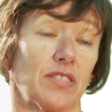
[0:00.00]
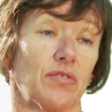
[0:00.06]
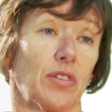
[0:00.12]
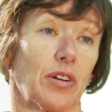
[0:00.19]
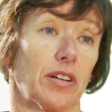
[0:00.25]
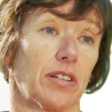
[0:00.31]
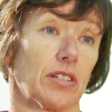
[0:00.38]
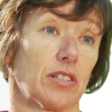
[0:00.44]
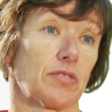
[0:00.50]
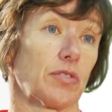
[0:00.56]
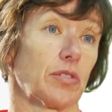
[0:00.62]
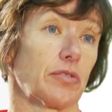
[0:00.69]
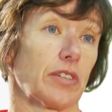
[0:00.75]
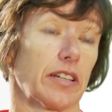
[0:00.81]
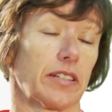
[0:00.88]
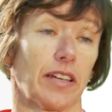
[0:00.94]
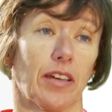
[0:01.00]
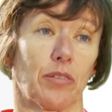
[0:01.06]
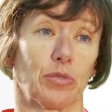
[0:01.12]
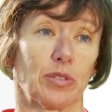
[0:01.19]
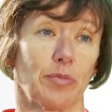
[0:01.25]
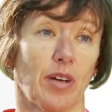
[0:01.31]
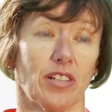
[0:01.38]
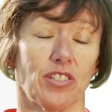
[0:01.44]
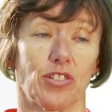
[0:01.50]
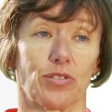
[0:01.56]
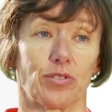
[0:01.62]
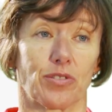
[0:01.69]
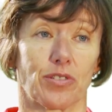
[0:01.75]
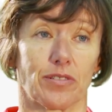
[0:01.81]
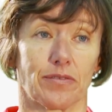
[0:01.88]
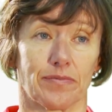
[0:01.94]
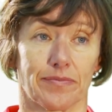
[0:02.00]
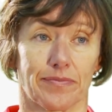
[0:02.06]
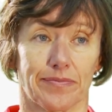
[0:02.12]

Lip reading: this very useful for getting out with my children.